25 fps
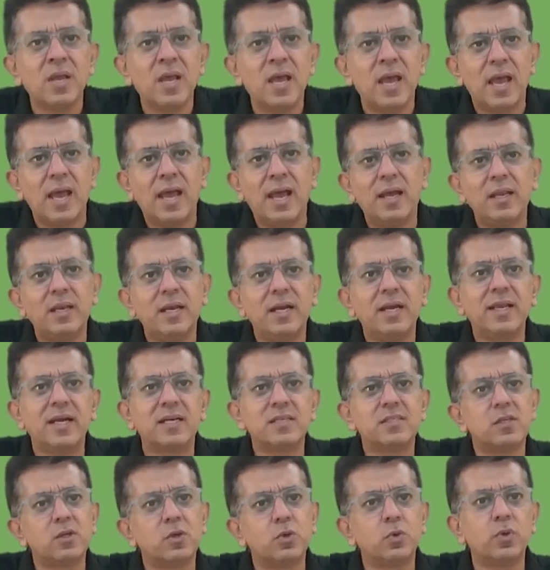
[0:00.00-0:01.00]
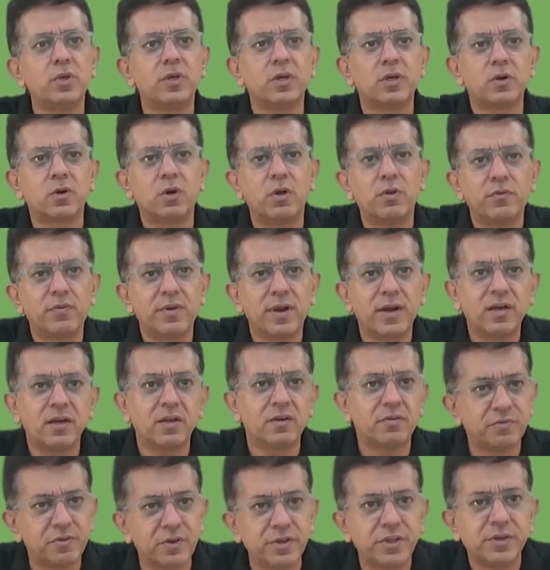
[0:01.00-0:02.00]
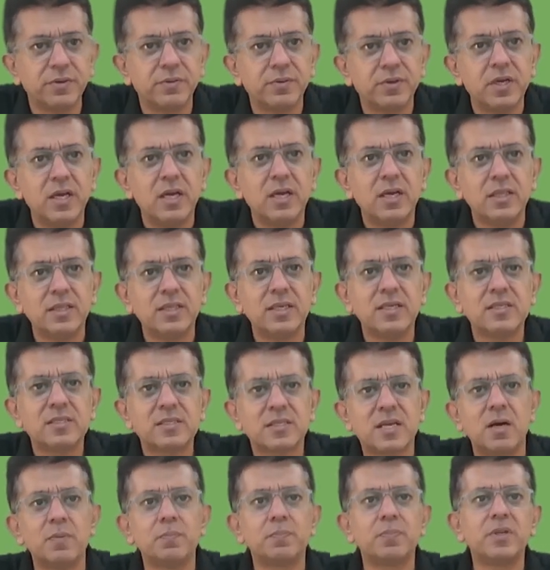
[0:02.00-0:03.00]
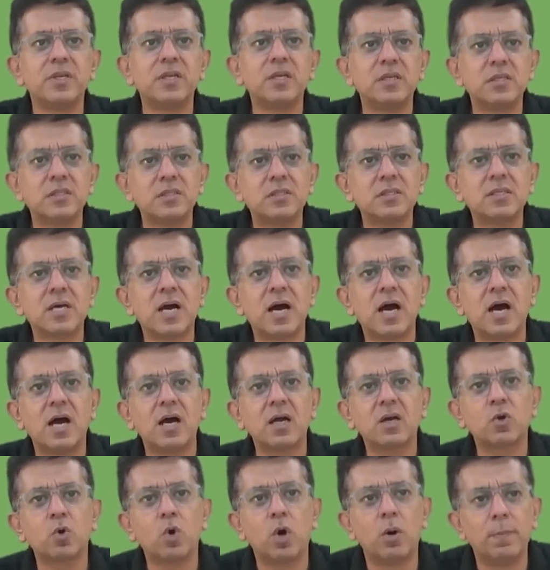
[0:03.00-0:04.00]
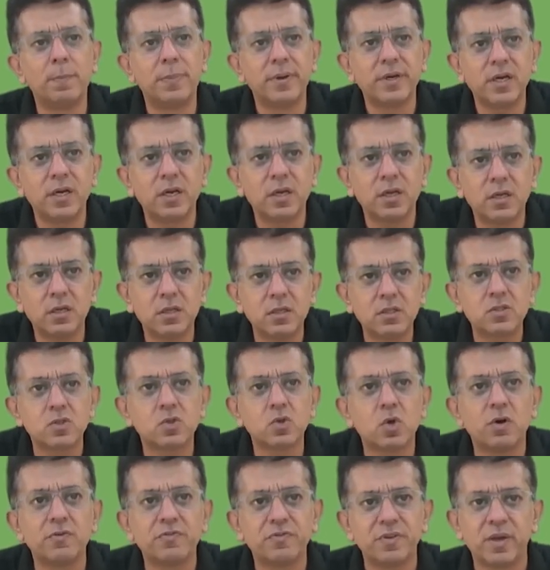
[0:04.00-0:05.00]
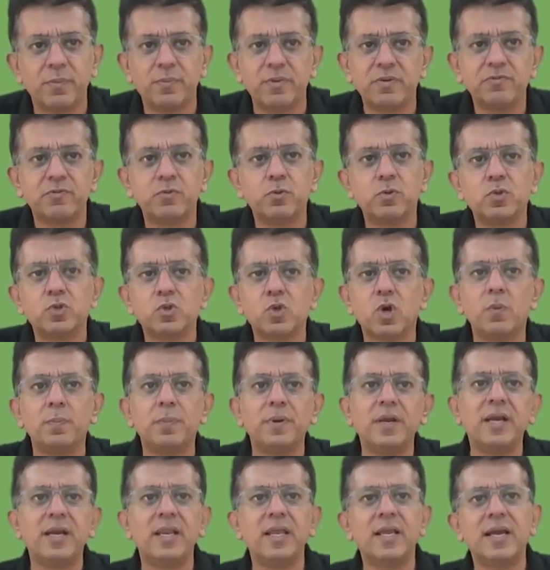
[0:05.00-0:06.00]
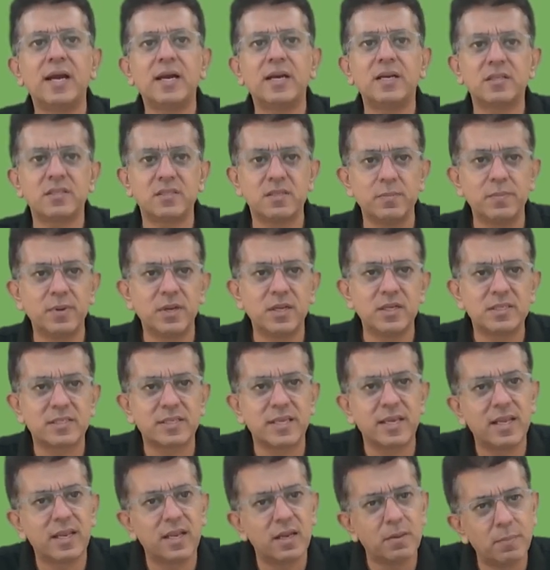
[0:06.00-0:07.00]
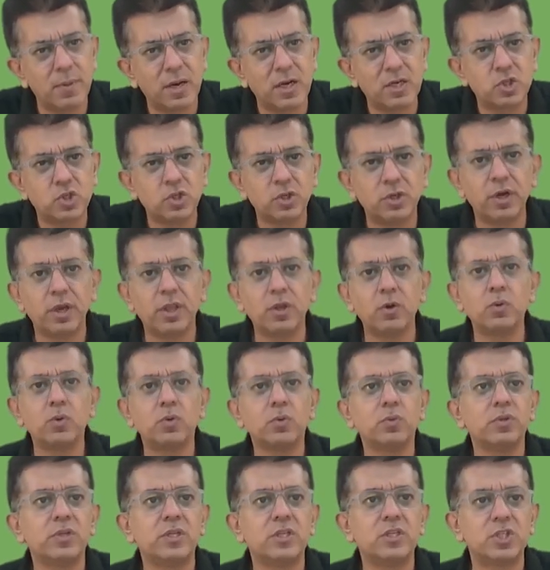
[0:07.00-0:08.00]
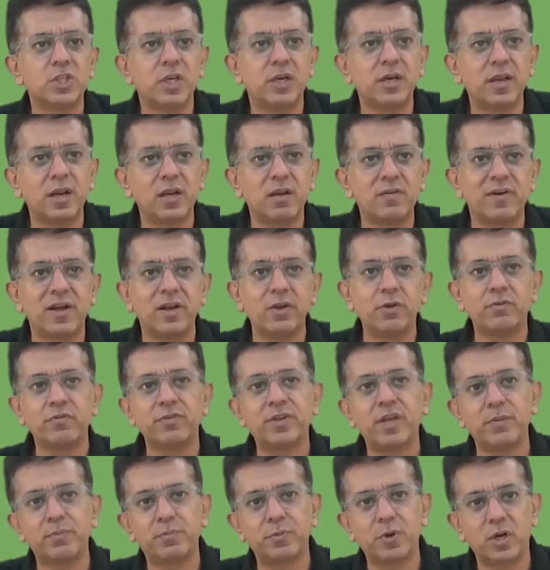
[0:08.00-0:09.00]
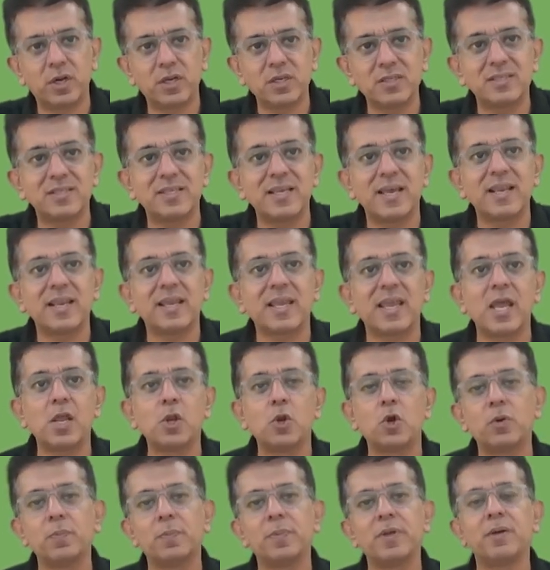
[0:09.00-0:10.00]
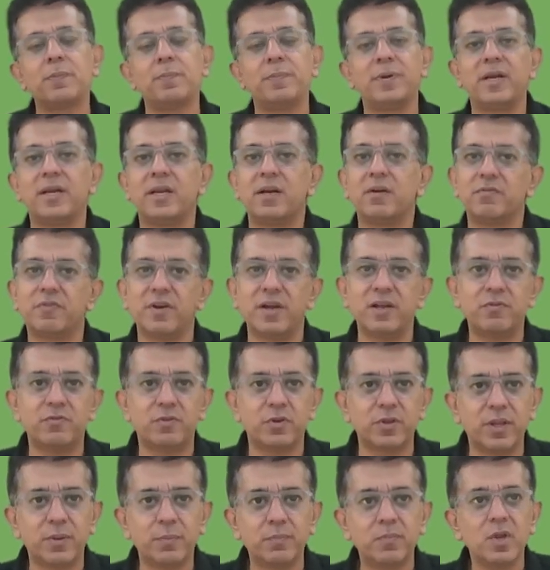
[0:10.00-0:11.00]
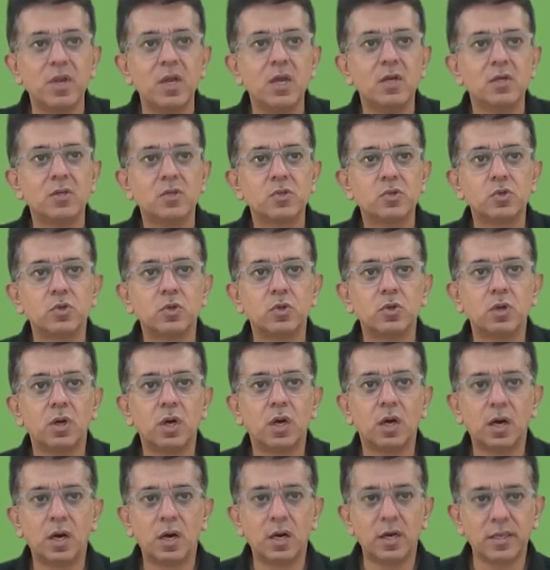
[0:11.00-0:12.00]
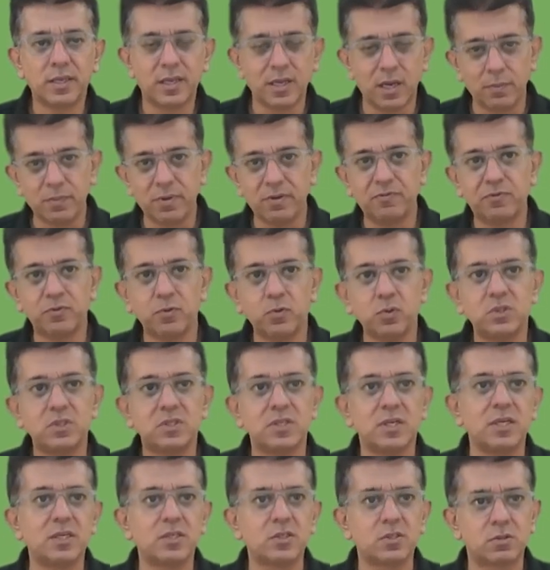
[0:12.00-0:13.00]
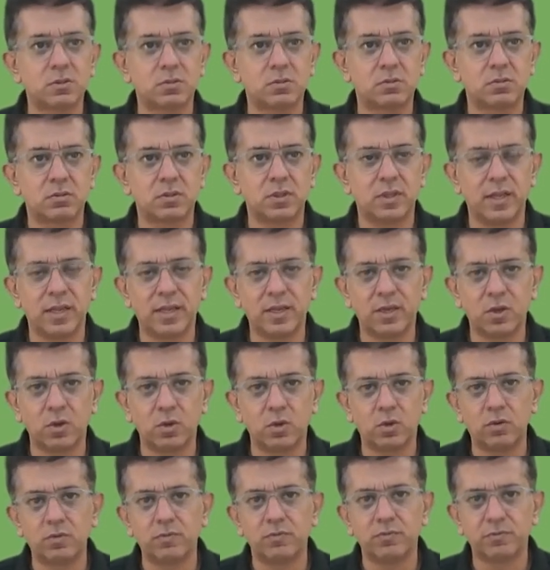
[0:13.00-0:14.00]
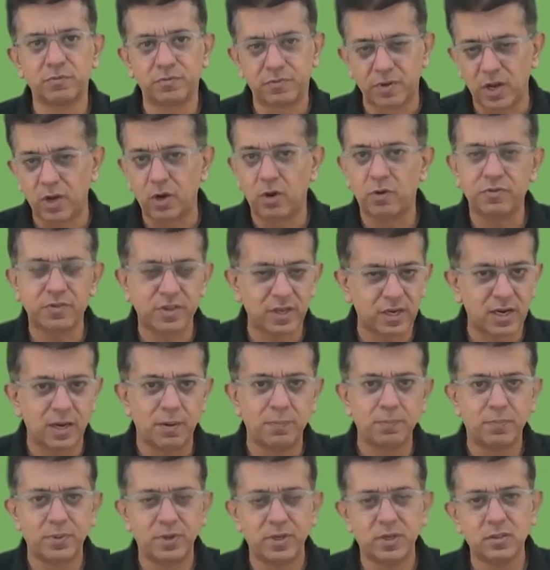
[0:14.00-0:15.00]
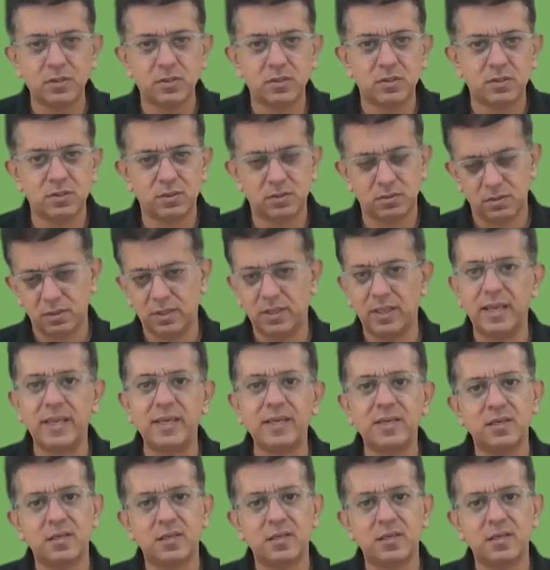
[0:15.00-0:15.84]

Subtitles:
And it has a 2-year contract. Further, these companies are competitors of Yummy Foods, operating at a similar scale and margin. Due to the generic value of their products, there cannot be a patent filed for them. So, Yummy Foods is, like, you know, one of the companies, like,